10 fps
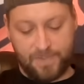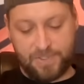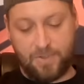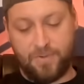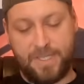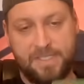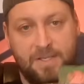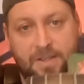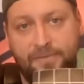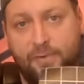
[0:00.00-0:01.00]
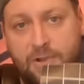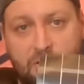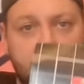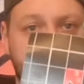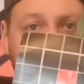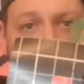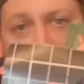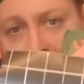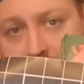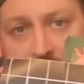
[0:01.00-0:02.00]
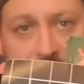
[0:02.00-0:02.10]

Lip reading: So these are the 4 groups here,